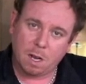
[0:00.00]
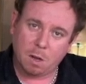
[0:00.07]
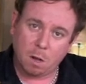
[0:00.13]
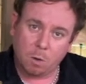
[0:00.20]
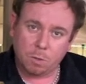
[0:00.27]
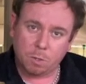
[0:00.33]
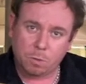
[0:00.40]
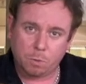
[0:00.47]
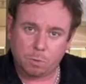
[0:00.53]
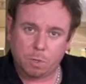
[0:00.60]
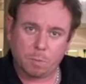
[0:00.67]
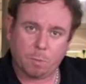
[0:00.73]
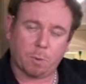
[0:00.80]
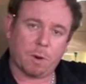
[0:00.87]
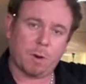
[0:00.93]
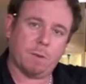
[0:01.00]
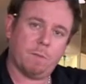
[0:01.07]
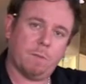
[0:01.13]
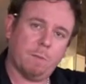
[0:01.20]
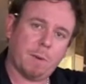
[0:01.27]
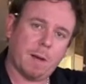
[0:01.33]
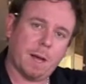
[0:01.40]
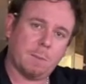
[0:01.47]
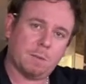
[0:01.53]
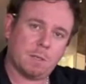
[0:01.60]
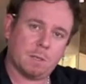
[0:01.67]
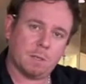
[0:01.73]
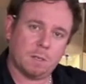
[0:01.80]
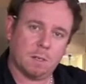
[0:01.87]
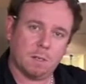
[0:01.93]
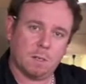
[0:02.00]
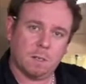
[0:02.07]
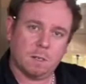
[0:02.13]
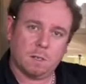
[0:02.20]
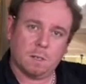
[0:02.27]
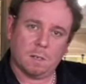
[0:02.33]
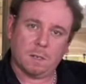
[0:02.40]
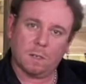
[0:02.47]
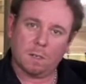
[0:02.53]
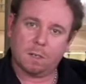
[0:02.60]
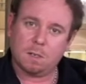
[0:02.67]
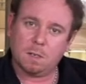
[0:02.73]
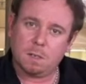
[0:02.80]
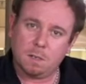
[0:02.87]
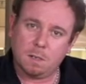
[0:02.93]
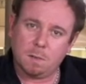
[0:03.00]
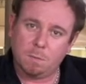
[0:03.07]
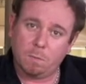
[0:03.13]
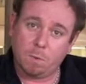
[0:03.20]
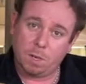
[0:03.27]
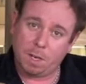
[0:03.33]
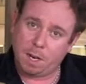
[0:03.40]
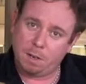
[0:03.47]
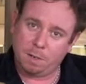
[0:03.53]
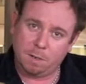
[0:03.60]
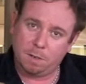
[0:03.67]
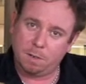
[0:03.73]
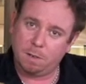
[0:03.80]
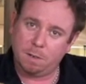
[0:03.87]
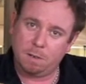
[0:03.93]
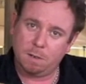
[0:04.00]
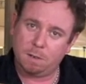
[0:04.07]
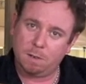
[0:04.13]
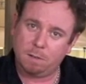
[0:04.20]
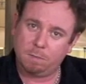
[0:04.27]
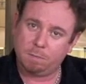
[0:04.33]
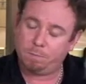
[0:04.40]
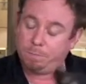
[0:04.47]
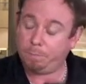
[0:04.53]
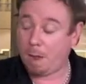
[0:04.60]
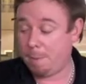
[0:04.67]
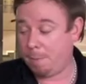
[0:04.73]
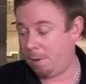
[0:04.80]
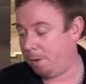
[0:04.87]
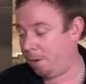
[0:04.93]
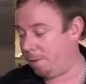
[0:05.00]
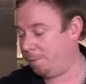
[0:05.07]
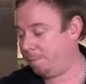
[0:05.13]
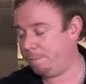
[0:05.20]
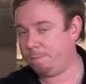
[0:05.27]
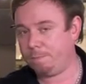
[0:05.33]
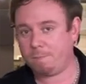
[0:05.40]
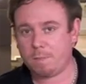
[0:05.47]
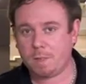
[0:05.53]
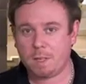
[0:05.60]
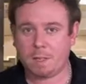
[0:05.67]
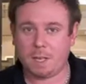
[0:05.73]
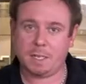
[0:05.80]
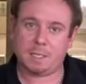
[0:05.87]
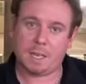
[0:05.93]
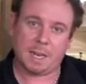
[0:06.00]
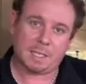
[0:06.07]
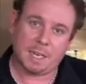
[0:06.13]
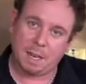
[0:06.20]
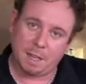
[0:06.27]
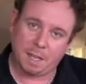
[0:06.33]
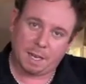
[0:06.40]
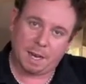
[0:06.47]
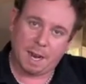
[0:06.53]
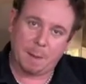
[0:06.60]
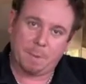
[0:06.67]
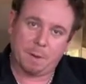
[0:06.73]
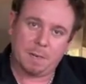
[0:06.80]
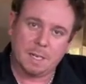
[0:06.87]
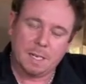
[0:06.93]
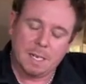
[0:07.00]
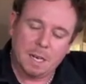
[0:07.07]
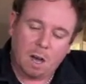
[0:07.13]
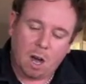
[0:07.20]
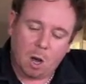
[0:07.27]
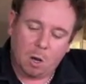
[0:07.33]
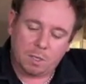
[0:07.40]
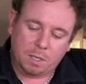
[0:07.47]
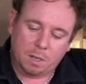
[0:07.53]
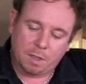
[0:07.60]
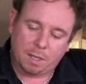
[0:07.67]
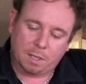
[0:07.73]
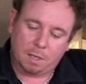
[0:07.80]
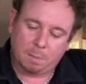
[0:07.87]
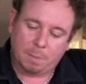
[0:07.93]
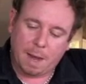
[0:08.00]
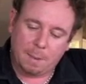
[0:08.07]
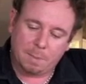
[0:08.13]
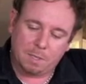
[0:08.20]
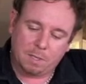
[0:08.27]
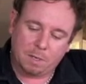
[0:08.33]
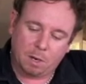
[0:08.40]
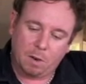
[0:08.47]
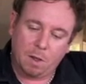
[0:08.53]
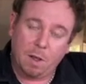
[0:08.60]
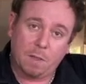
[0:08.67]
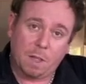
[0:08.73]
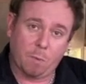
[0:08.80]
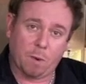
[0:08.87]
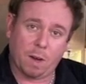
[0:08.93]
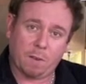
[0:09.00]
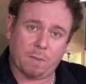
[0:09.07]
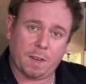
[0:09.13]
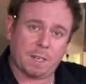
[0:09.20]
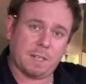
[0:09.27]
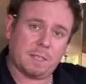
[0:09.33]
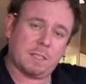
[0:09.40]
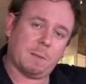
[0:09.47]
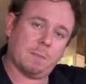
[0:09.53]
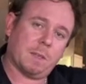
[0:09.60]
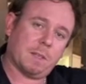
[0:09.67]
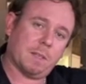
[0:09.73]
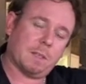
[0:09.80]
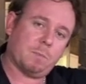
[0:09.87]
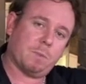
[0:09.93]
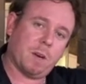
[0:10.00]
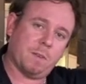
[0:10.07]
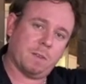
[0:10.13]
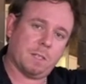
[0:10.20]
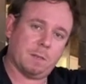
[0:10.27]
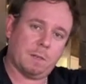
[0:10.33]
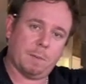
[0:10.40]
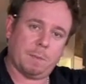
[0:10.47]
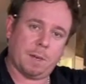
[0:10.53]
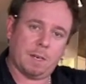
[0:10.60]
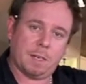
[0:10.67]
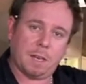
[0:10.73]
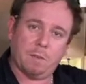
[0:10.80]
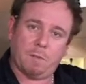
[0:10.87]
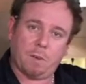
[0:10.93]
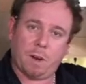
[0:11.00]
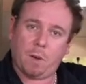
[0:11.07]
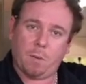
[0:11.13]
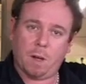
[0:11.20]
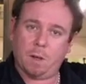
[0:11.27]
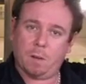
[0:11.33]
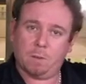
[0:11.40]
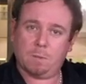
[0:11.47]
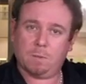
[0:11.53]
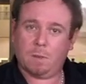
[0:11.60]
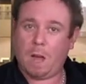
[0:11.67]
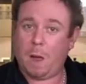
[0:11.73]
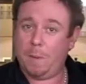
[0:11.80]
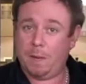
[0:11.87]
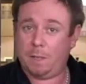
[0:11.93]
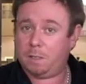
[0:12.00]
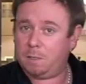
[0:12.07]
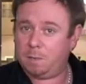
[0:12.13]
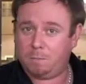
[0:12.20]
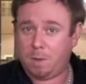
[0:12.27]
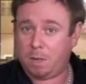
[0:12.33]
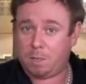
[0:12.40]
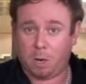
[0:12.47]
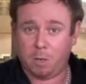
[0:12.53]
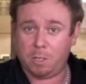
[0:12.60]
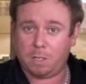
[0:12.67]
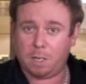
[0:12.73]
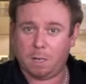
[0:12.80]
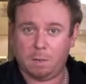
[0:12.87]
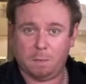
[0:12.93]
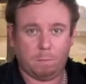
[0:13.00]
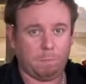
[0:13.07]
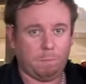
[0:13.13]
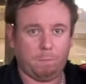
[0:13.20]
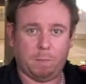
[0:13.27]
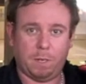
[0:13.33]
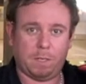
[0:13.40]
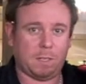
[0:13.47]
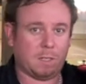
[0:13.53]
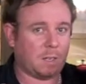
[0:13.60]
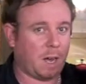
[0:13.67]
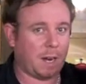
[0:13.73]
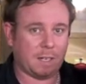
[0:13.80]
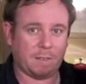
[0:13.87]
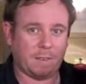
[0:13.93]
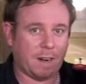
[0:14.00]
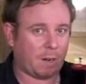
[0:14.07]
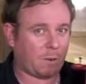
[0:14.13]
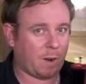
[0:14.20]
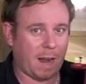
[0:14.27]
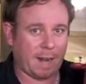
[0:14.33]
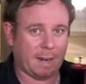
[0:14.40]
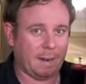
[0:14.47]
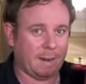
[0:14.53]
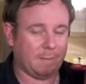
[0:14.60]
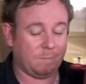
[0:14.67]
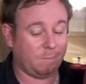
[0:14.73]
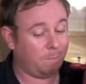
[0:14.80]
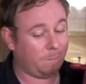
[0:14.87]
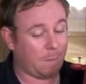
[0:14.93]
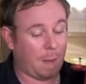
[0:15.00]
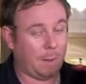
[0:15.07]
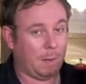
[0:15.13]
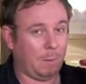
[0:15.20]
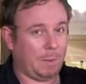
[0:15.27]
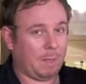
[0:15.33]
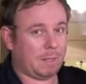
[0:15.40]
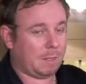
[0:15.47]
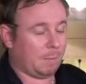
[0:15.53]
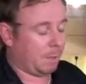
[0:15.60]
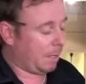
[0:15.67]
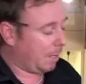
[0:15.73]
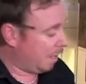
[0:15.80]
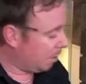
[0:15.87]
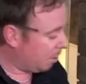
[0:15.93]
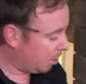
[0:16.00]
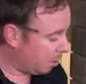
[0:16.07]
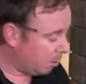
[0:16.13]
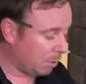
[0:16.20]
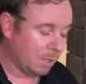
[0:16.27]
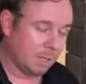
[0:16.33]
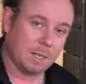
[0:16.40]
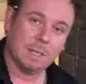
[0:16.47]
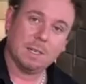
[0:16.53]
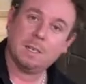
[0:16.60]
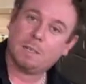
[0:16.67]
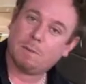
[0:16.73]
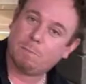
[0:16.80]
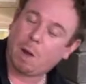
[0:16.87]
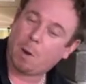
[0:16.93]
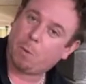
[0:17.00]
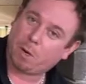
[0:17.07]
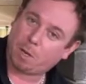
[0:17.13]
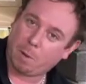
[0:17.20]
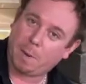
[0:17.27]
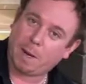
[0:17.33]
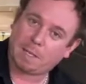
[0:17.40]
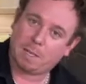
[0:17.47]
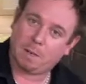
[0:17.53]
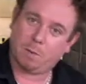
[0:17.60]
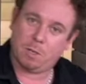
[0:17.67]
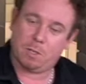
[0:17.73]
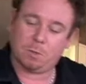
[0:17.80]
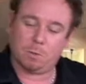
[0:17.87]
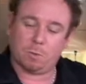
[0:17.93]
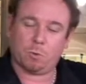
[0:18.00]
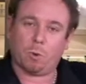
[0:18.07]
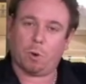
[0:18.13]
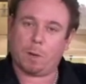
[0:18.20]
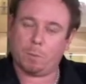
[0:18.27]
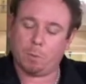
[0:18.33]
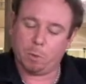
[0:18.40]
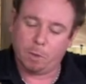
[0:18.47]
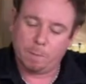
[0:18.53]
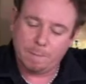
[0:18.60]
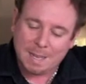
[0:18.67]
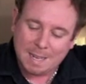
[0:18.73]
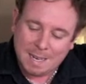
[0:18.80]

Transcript: Old school to the point of perhaps redundant. Maybe not. These days anything can happen. I also think that perhaps they're reinventing something that's previously been done very well. I mean, it's a toaster, but designers have had a crack at it. Maybe a little bit similar here too. Might want to go back to the original drawing board.